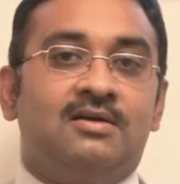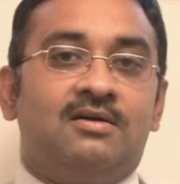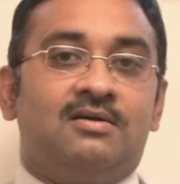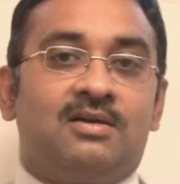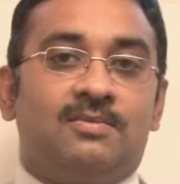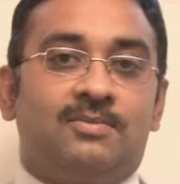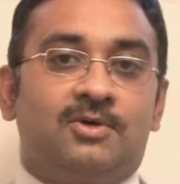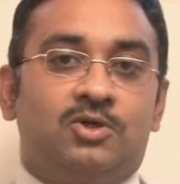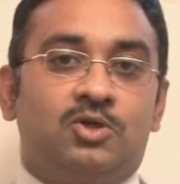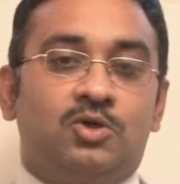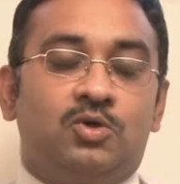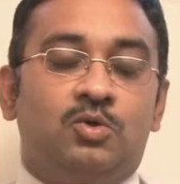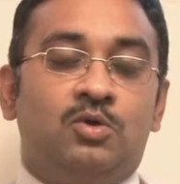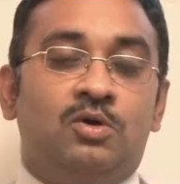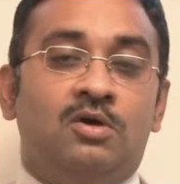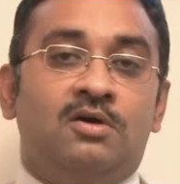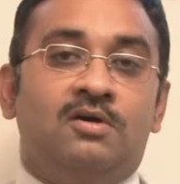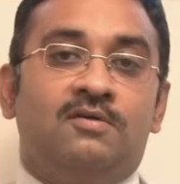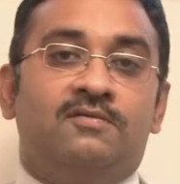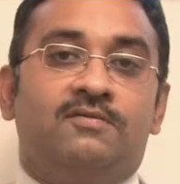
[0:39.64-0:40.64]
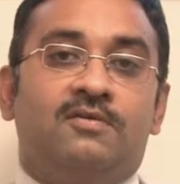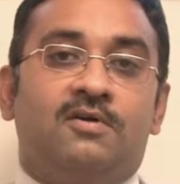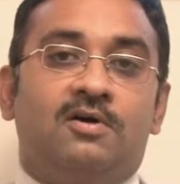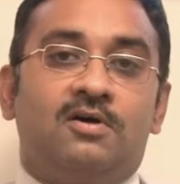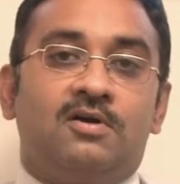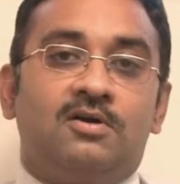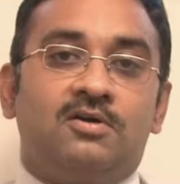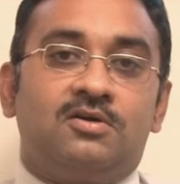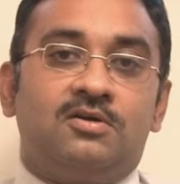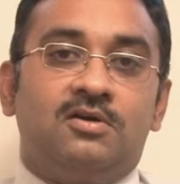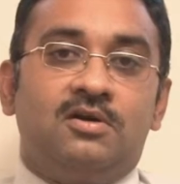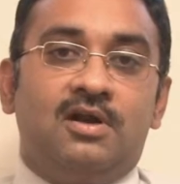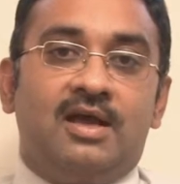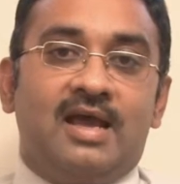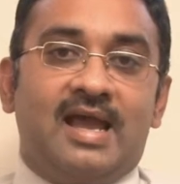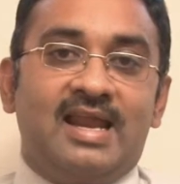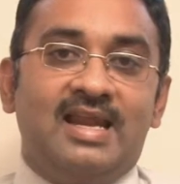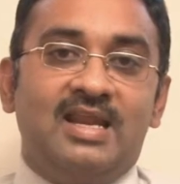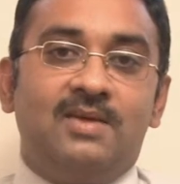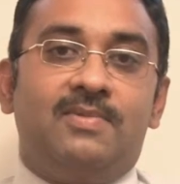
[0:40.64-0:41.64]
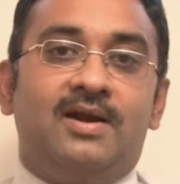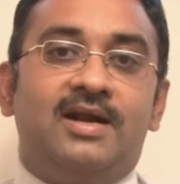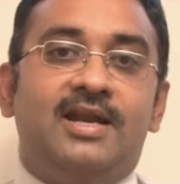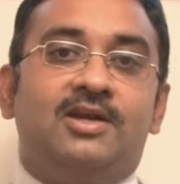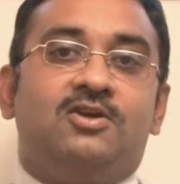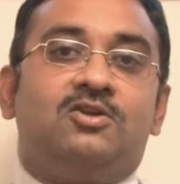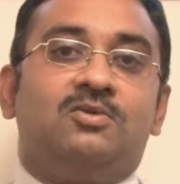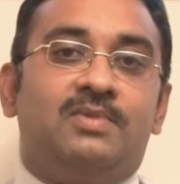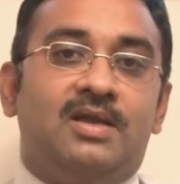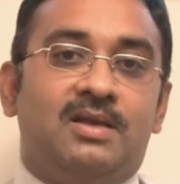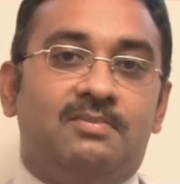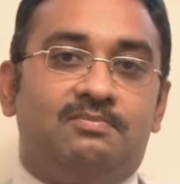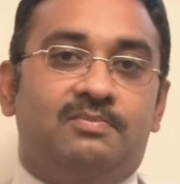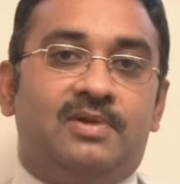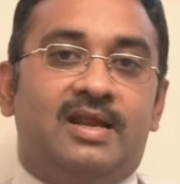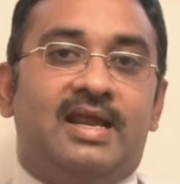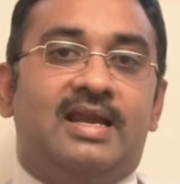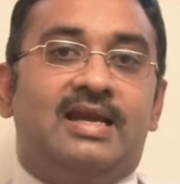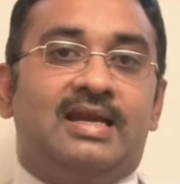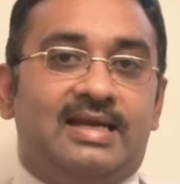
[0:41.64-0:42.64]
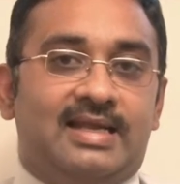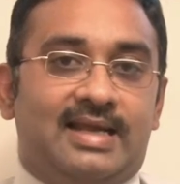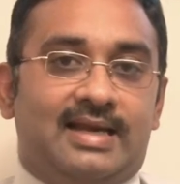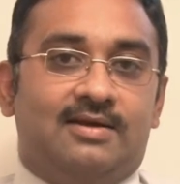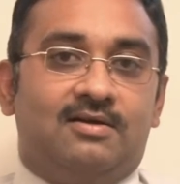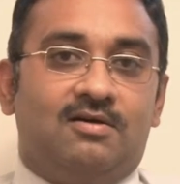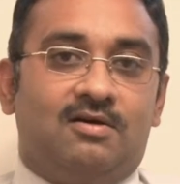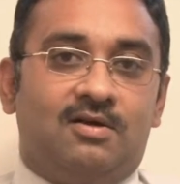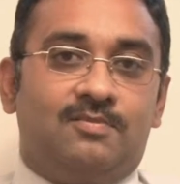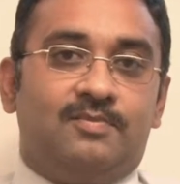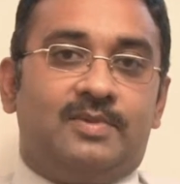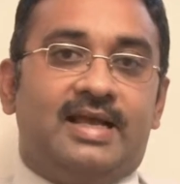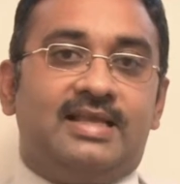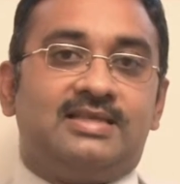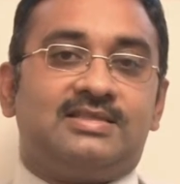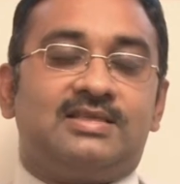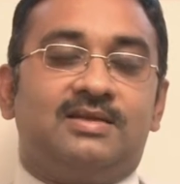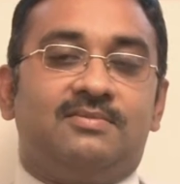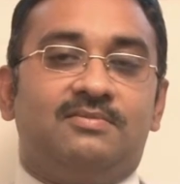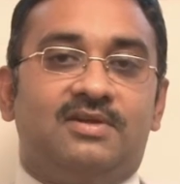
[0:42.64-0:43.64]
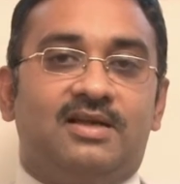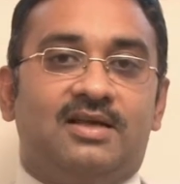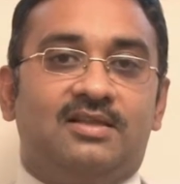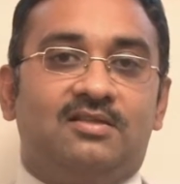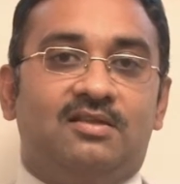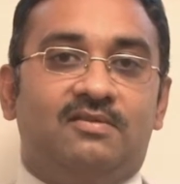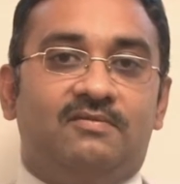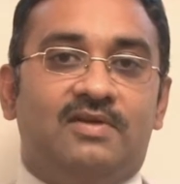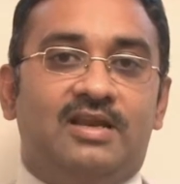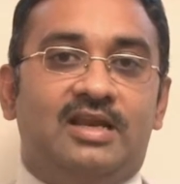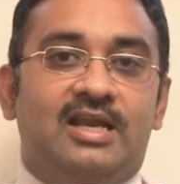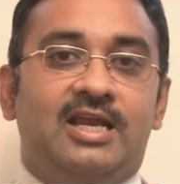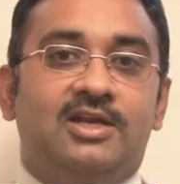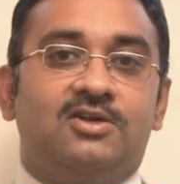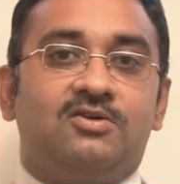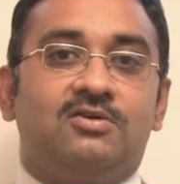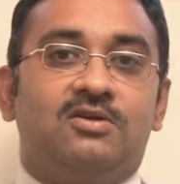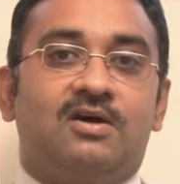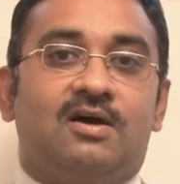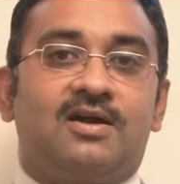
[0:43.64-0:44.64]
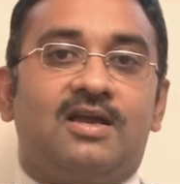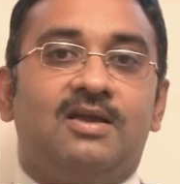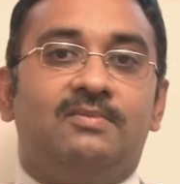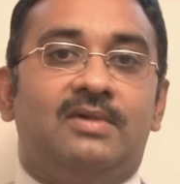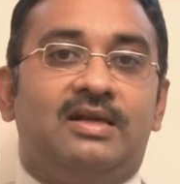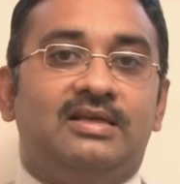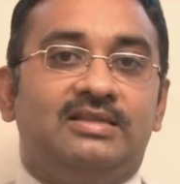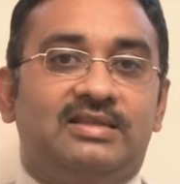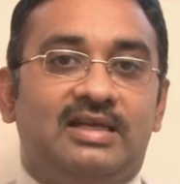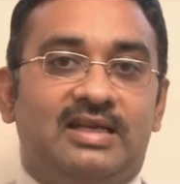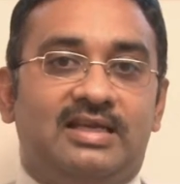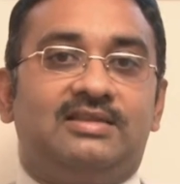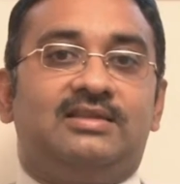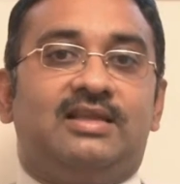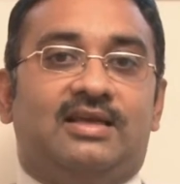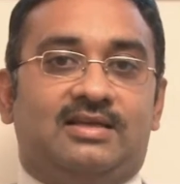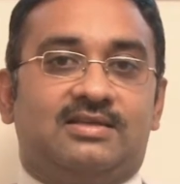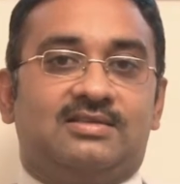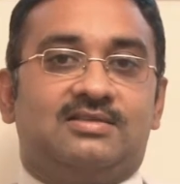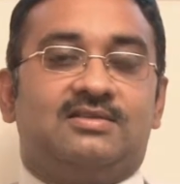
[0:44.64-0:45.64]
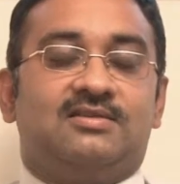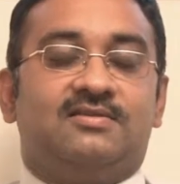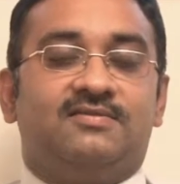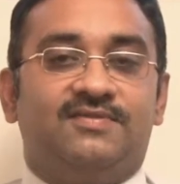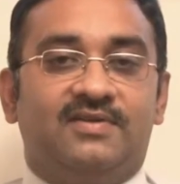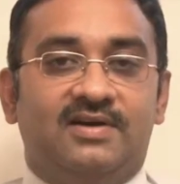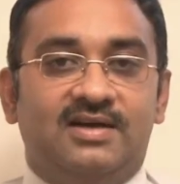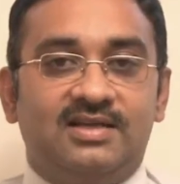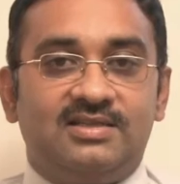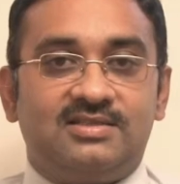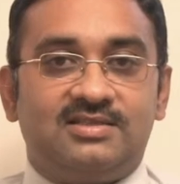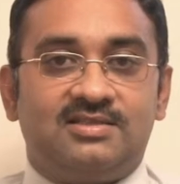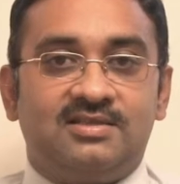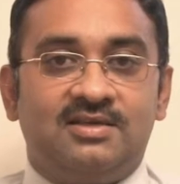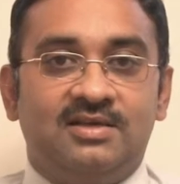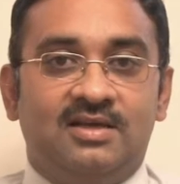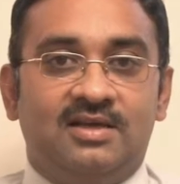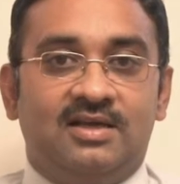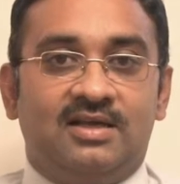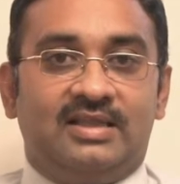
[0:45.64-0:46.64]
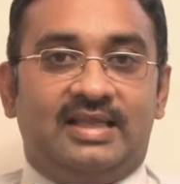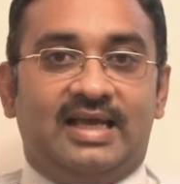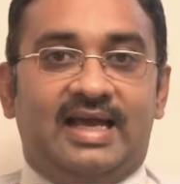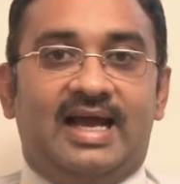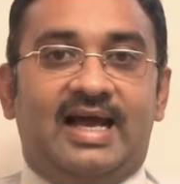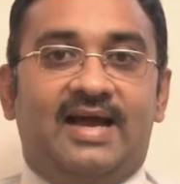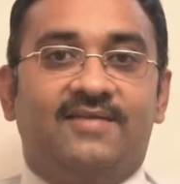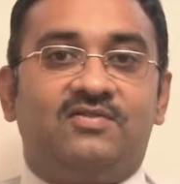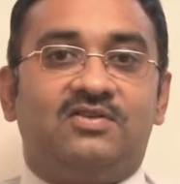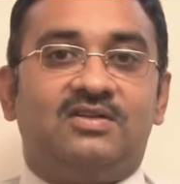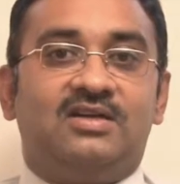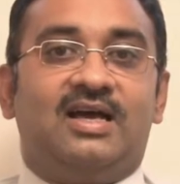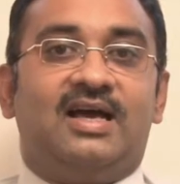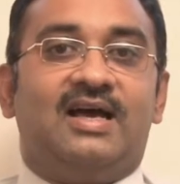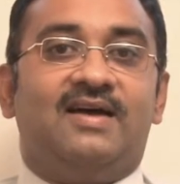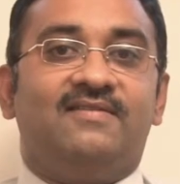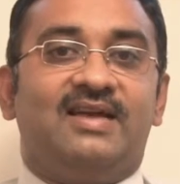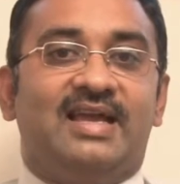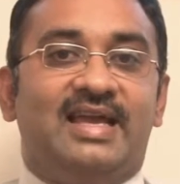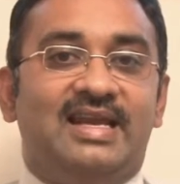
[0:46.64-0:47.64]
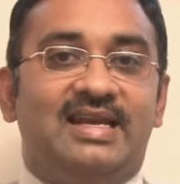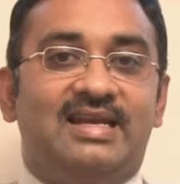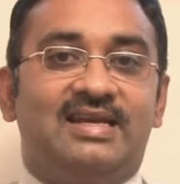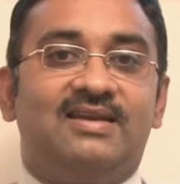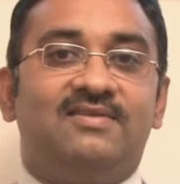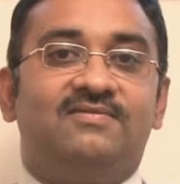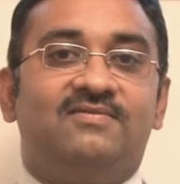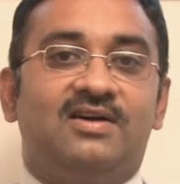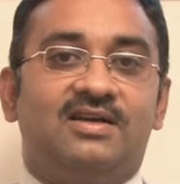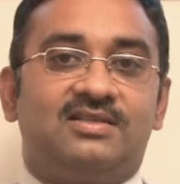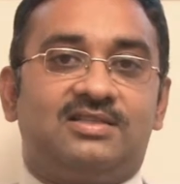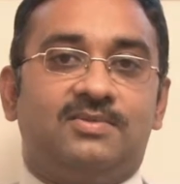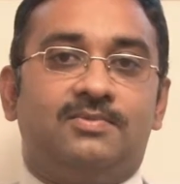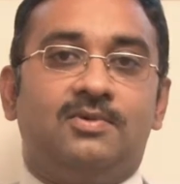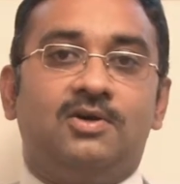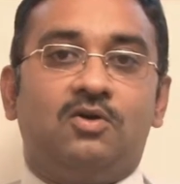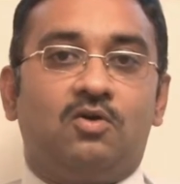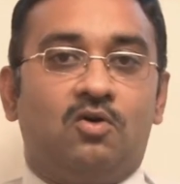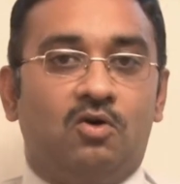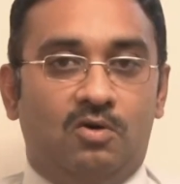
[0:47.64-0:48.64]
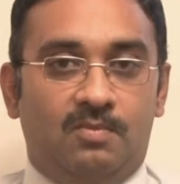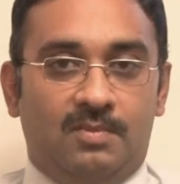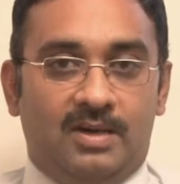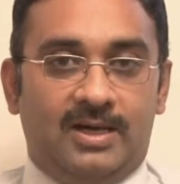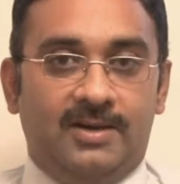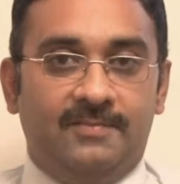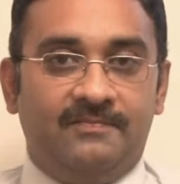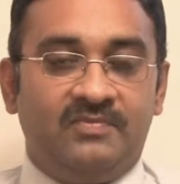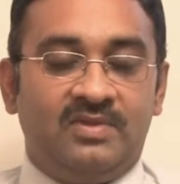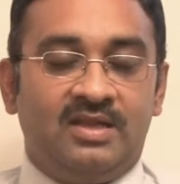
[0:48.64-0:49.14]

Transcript: Number two, for anybody to be brain dead or brainstem death, we need to document three things. First, they have to have irreversible coma.